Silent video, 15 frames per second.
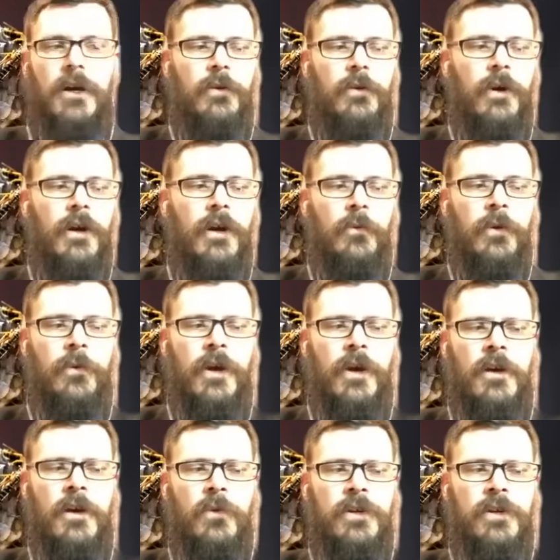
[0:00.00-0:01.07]
Well, we
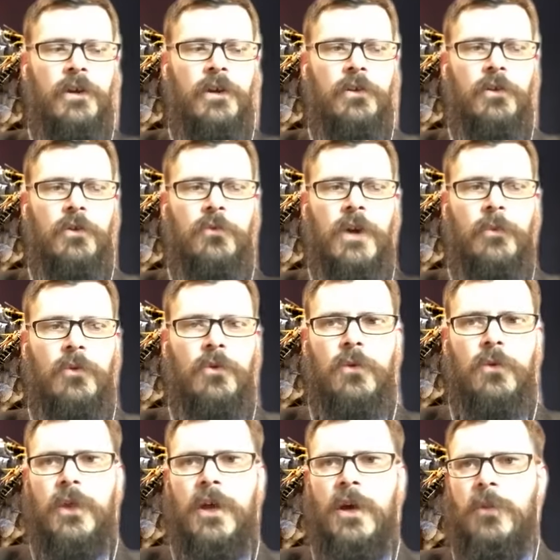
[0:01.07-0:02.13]
kind of went down a little rabbit hole with that, but